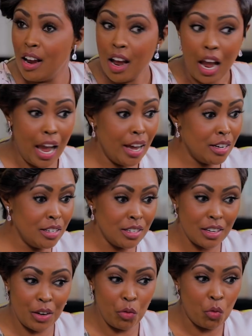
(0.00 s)

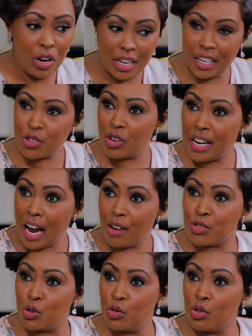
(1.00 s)
and we literally
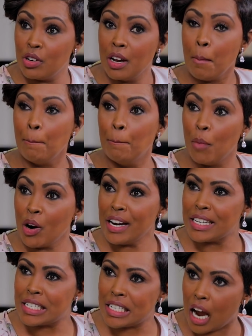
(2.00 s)
have to
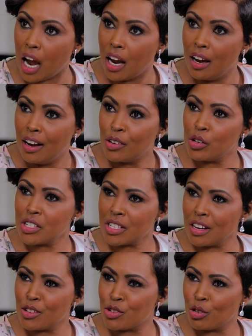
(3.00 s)
monitor not
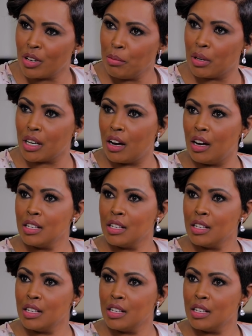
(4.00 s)
just our children but our